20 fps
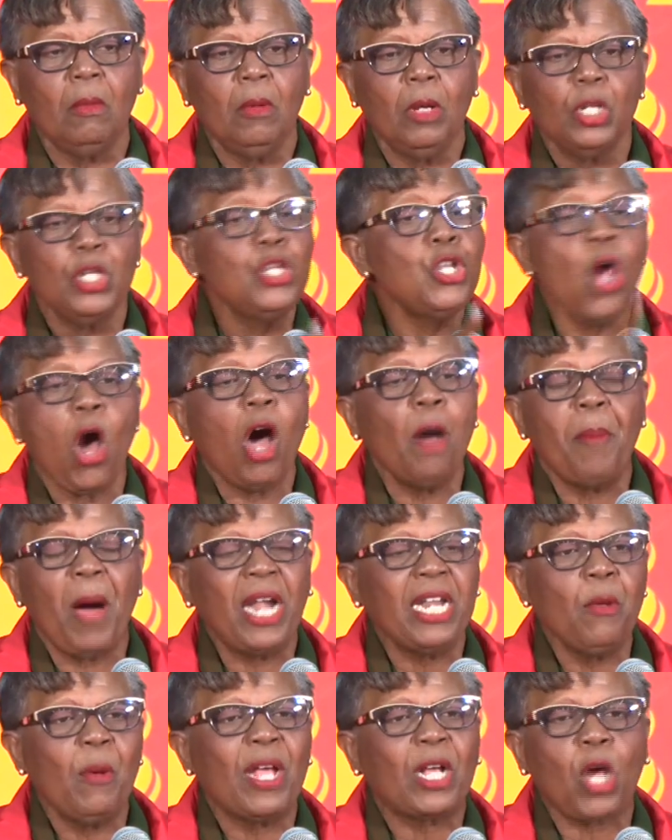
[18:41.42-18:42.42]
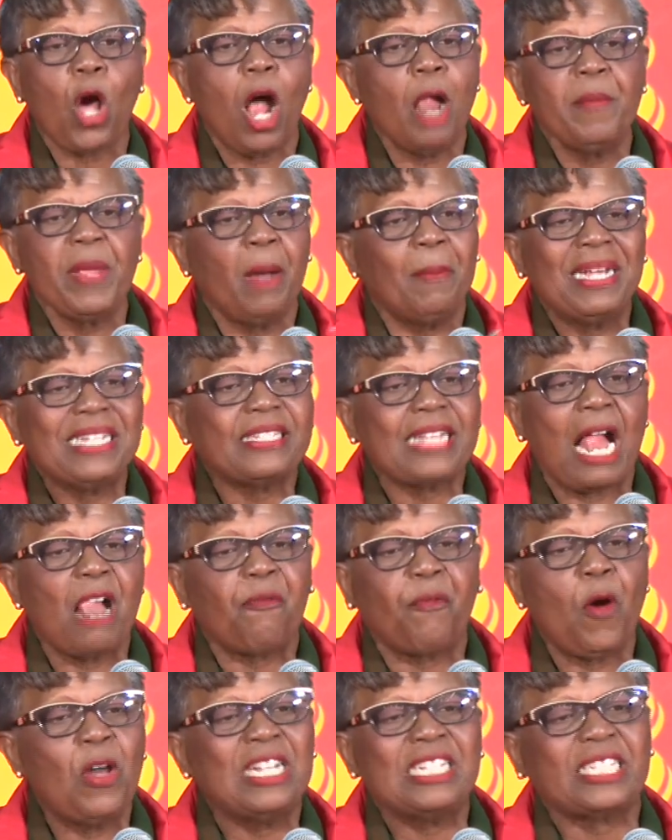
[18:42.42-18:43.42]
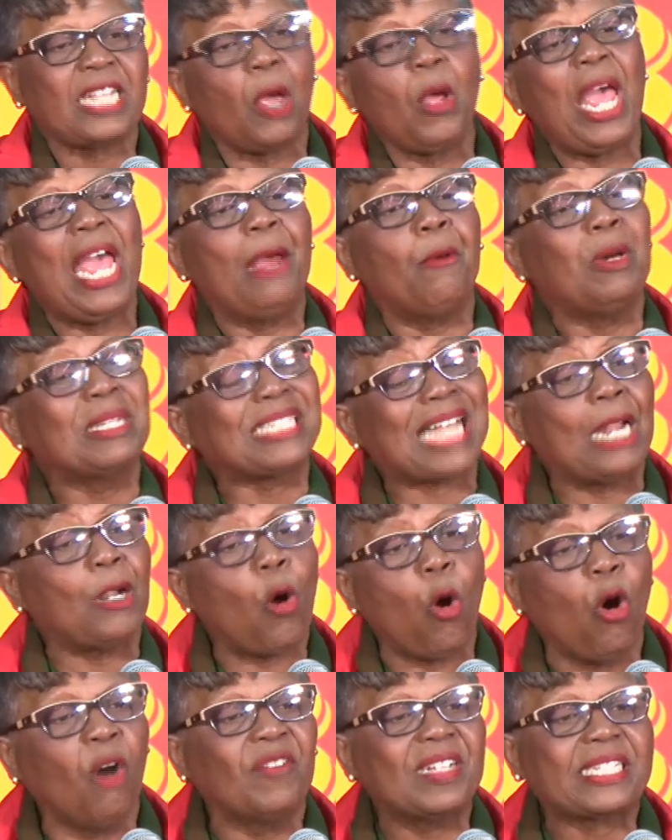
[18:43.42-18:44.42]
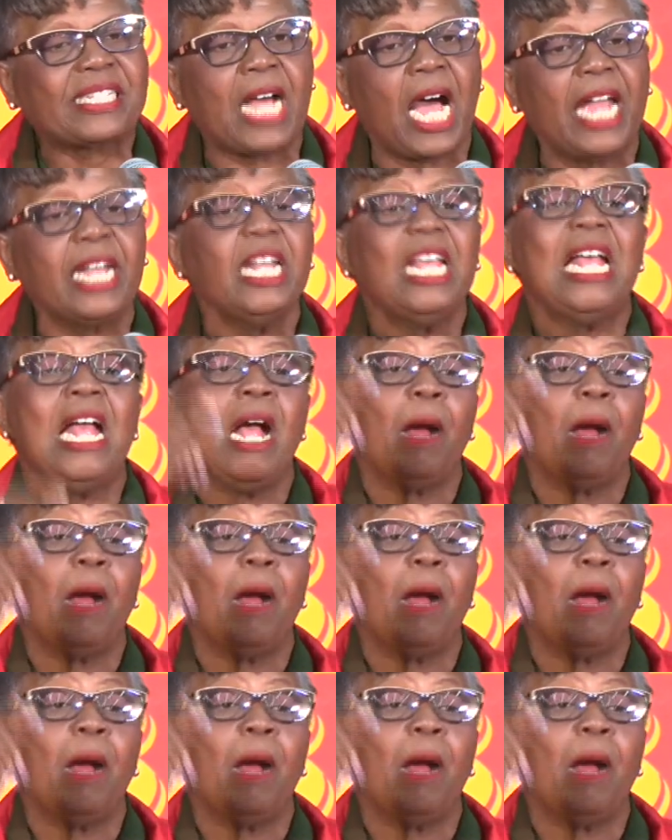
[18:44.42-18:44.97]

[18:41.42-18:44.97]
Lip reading: Nobody will call me on my cell phone and say it was an oversight,